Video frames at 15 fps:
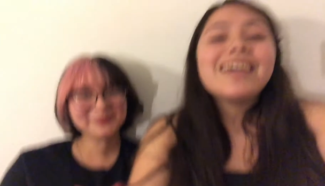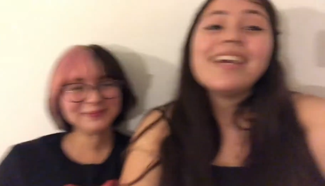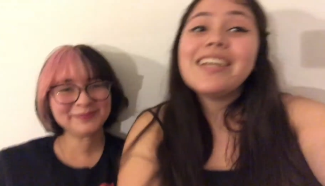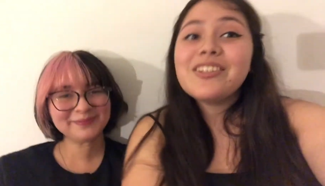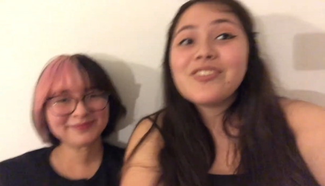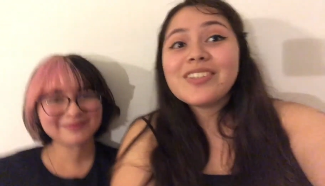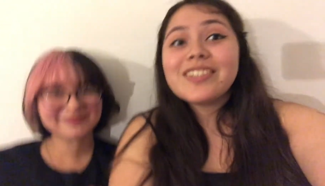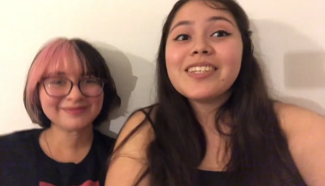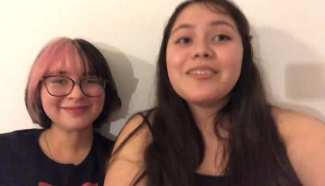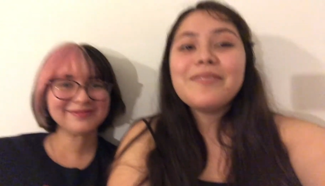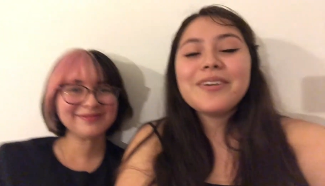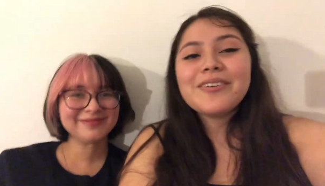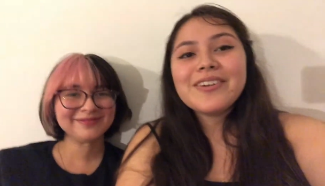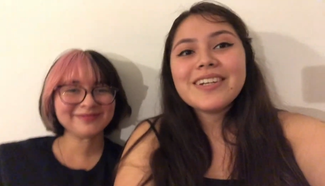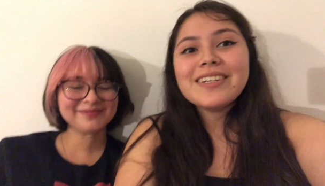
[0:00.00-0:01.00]
Speaker 1: Interested
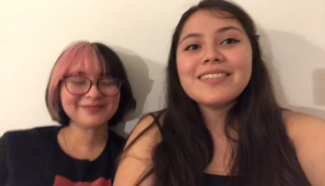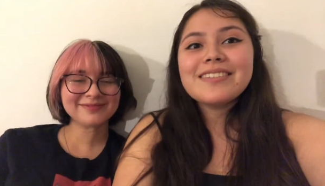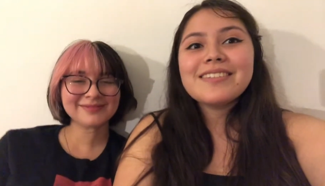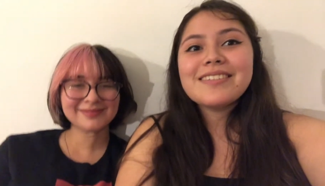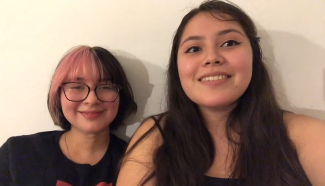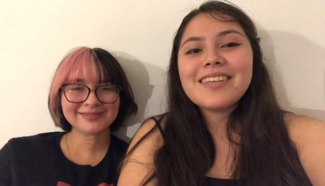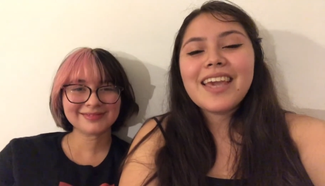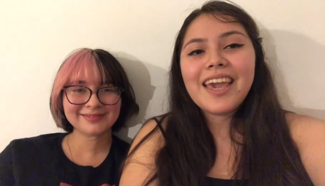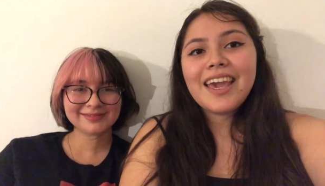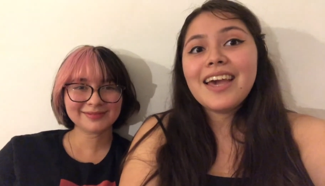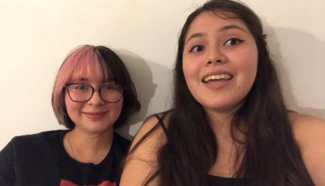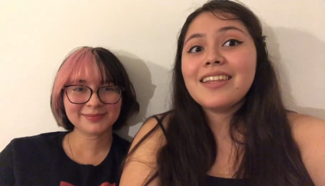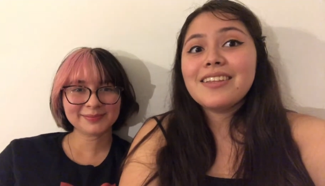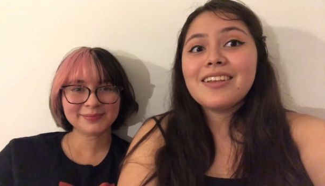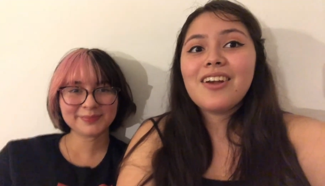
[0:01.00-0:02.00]
viewers
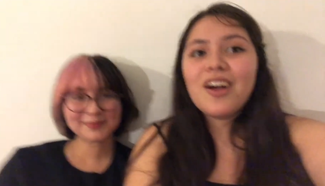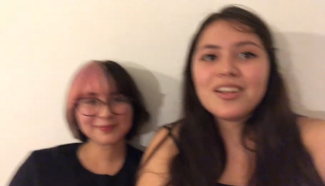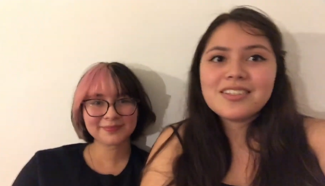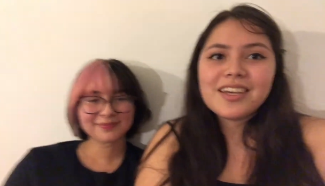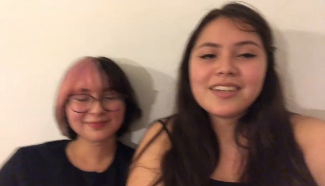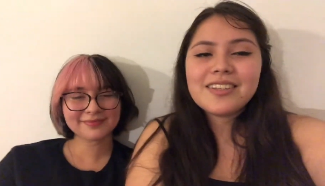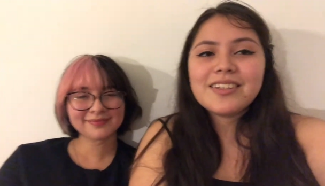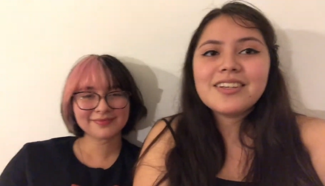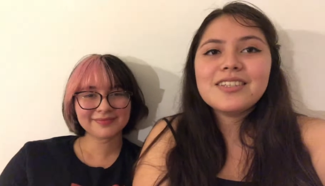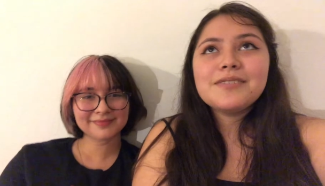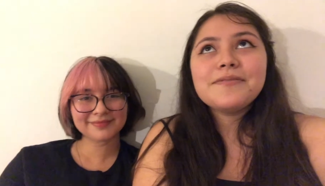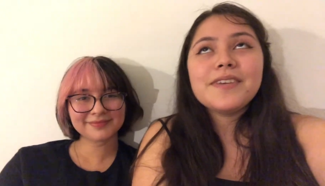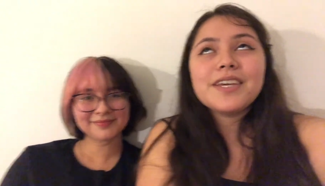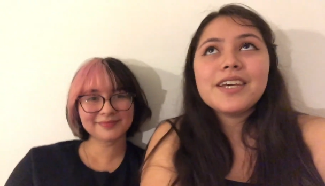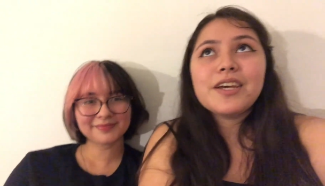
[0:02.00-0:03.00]
can contact us
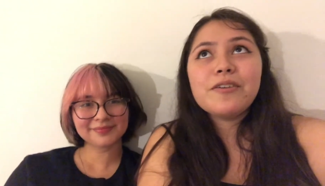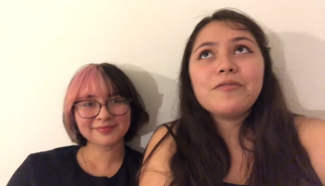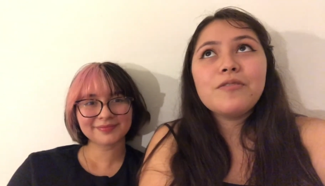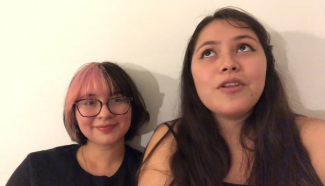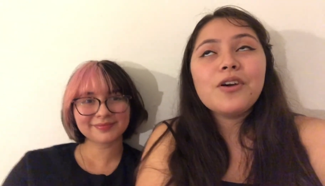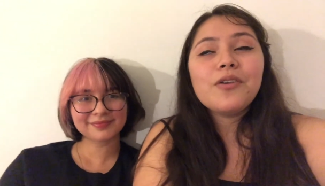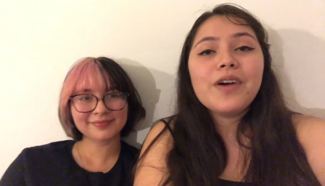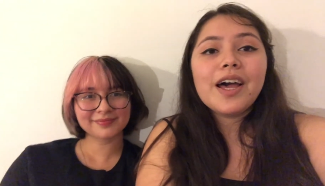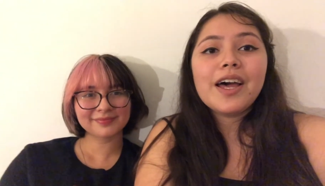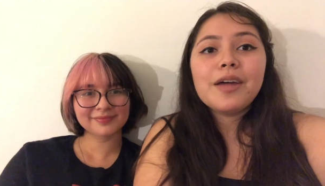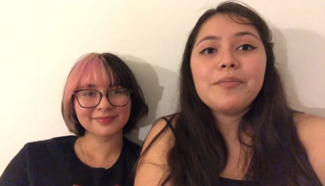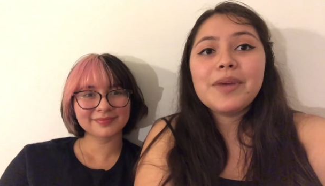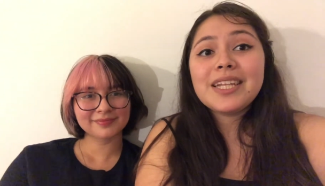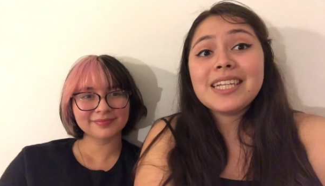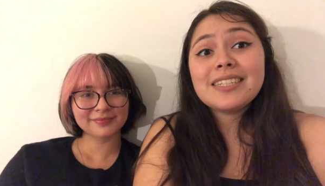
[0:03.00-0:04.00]
via flow
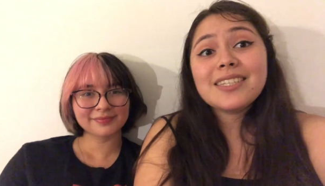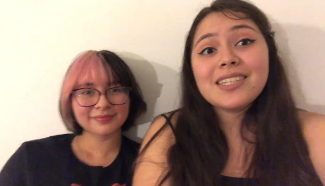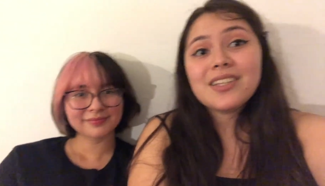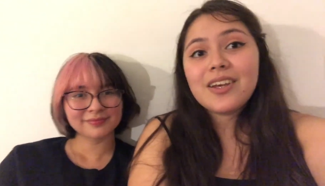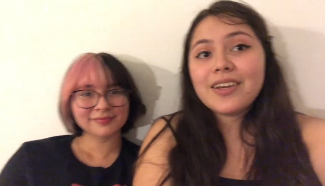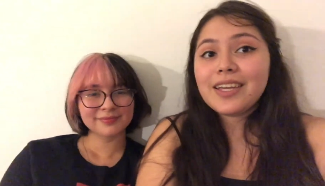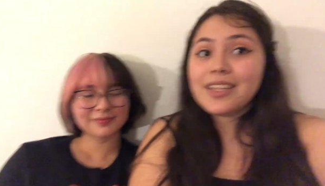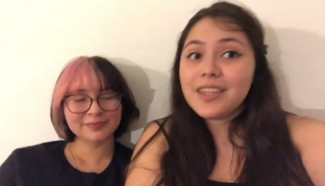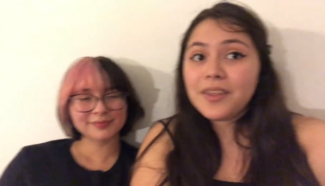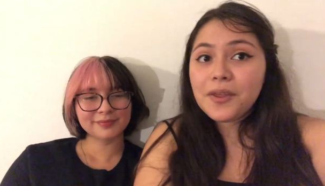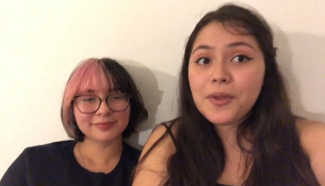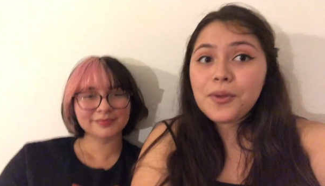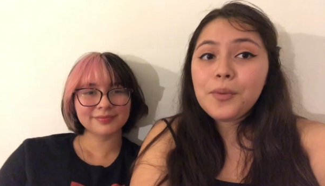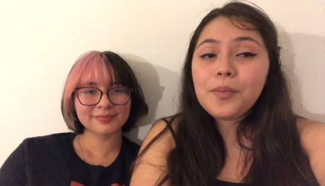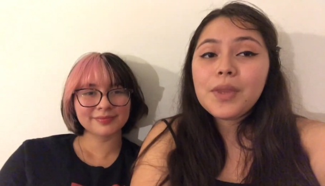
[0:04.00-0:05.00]
at
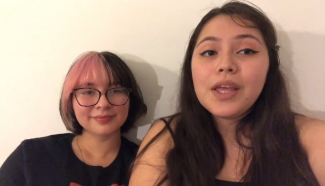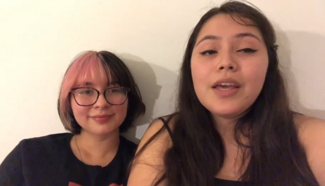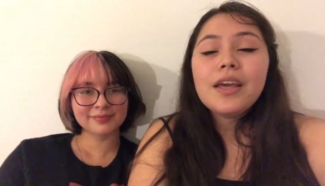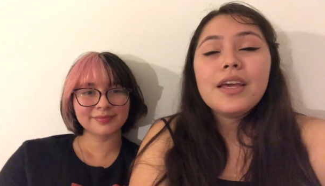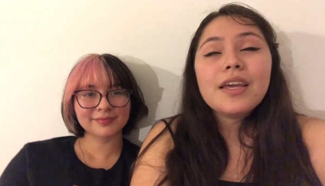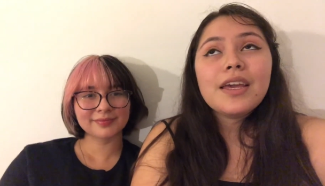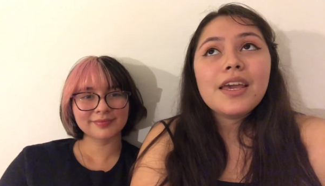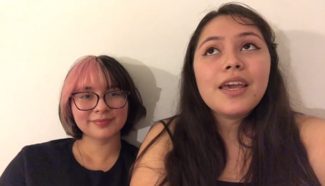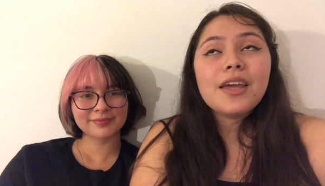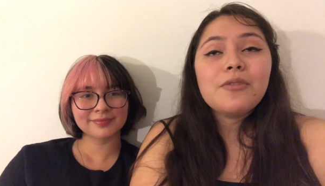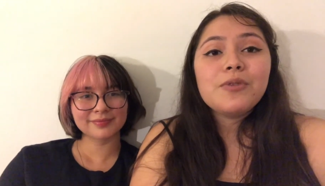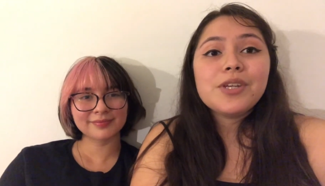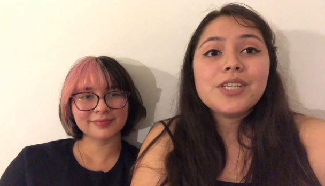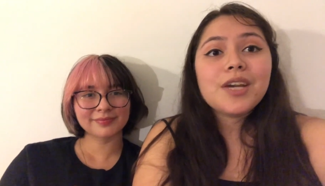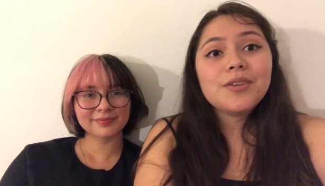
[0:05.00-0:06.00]
bennington.edu, can
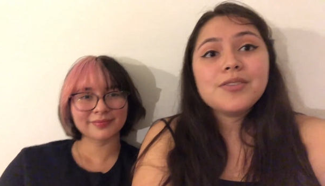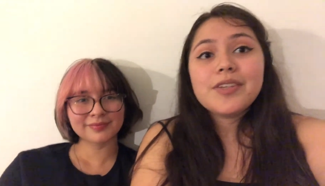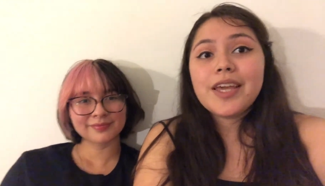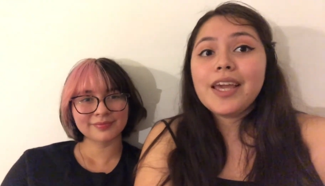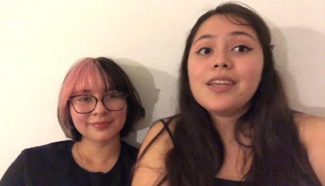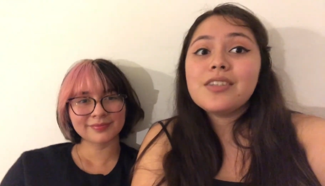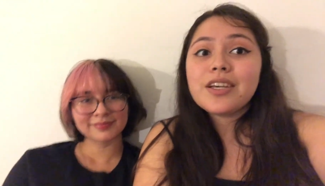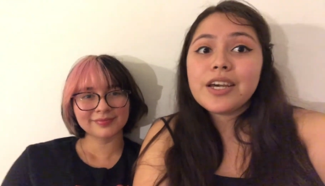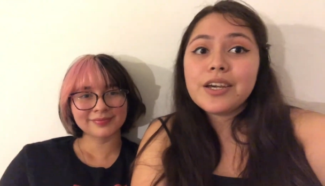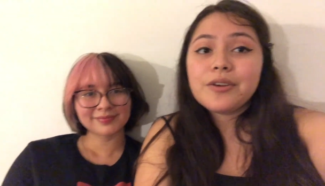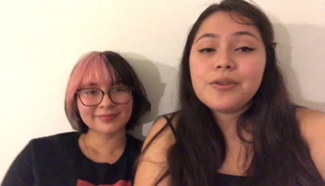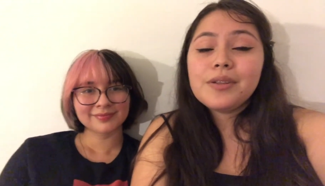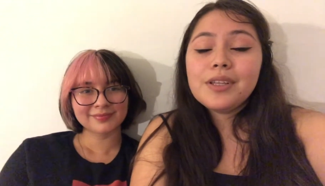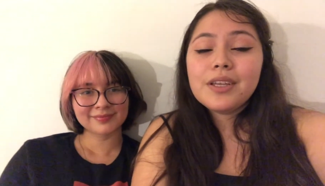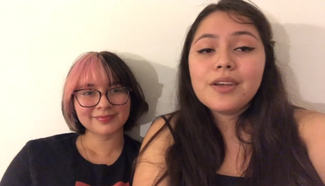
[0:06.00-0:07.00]
reach out to Kate
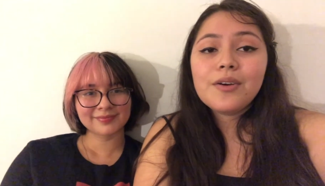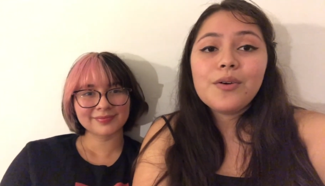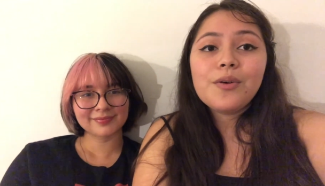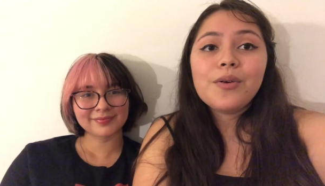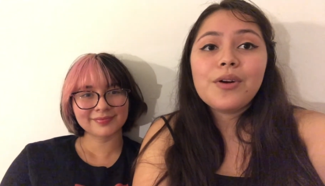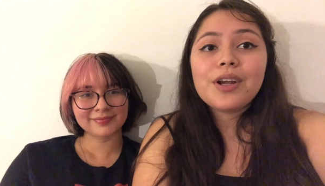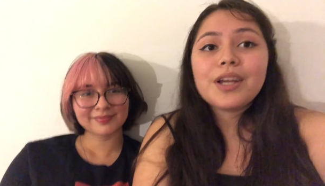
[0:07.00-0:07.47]
Child, or